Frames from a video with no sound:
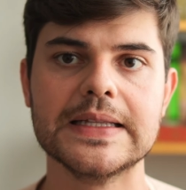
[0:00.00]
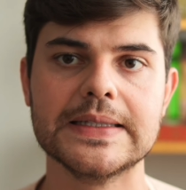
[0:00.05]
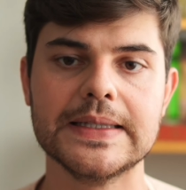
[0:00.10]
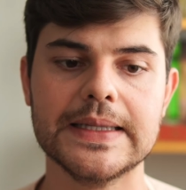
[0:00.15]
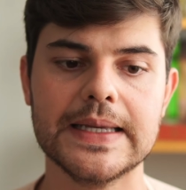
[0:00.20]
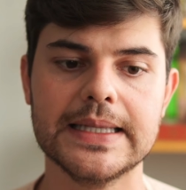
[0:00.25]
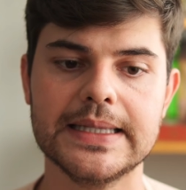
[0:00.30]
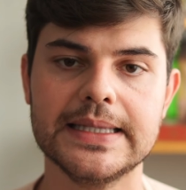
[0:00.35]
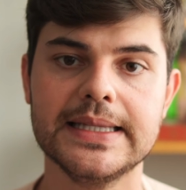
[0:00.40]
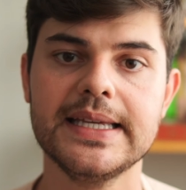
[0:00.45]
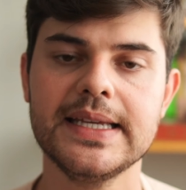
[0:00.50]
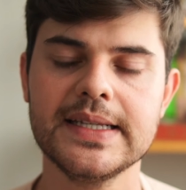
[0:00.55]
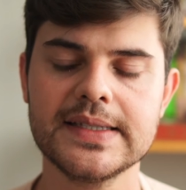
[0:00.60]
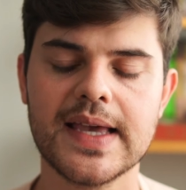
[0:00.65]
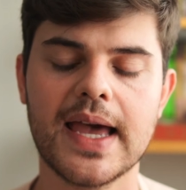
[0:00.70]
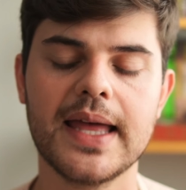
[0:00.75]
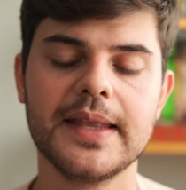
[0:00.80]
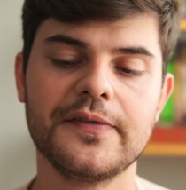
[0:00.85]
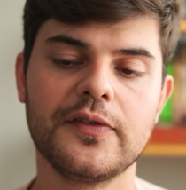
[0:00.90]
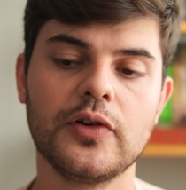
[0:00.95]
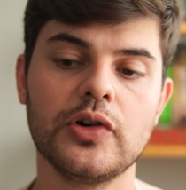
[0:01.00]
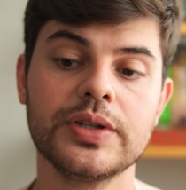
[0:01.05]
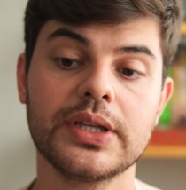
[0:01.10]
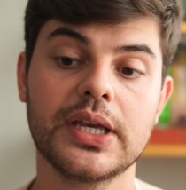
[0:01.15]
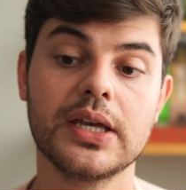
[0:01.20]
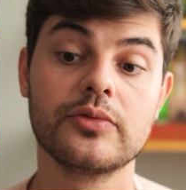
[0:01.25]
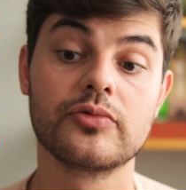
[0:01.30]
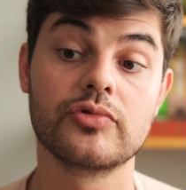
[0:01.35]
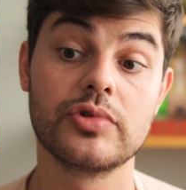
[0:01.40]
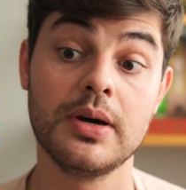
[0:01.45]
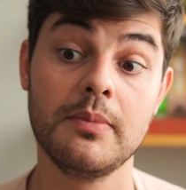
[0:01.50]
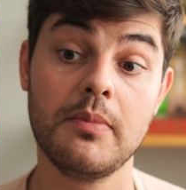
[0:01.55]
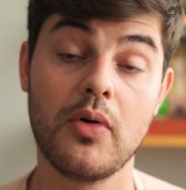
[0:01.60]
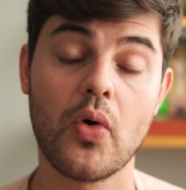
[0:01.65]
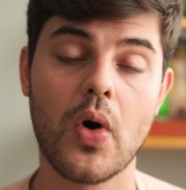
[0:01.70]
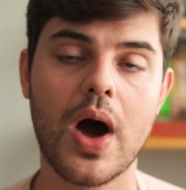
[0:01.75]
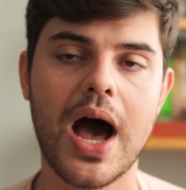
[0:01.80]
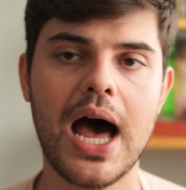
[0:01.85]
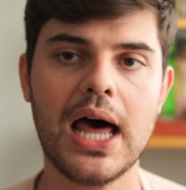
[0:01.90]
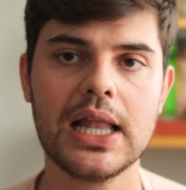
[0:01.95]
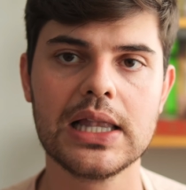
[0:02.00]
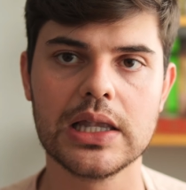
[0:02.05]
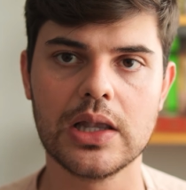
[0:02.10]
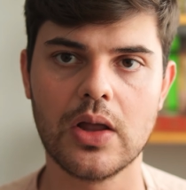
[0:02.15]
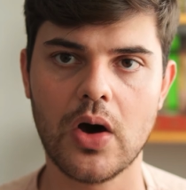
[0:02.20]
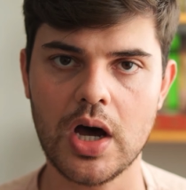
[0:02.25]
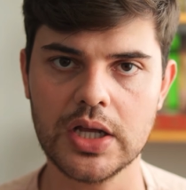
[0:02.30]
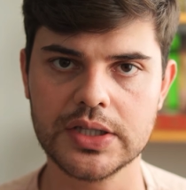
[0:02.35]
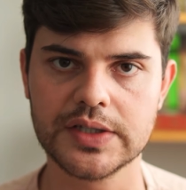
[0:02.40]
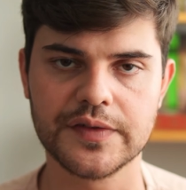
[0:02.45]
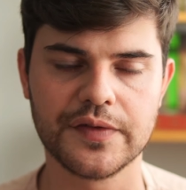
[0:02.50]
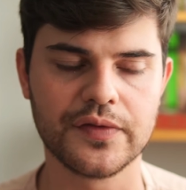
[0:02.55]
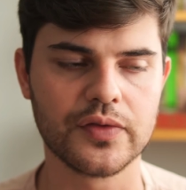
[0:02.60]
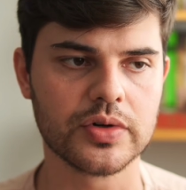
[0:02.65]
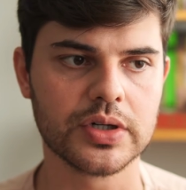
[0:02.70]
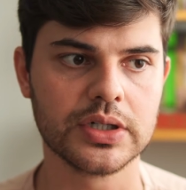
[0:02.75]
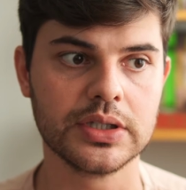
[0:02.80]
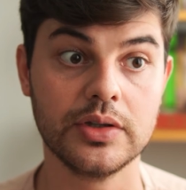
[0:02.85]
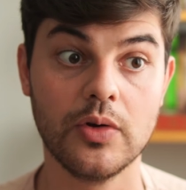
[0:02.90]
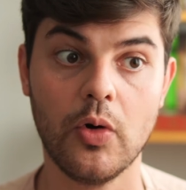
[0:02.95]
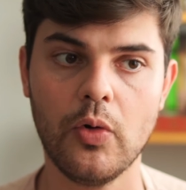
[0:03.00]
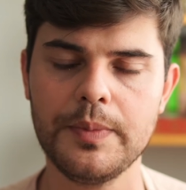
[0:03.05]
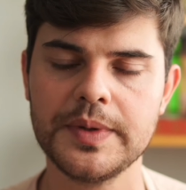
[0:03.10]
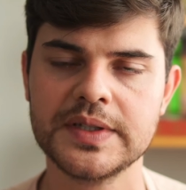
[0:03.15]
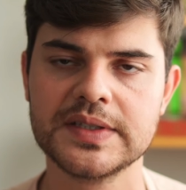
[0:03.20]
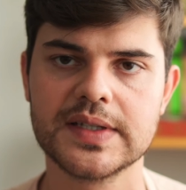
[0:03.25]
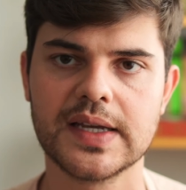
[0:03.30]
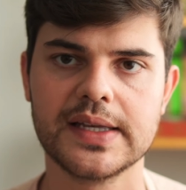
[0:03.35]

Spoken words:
This headphone can rumble a lot for an open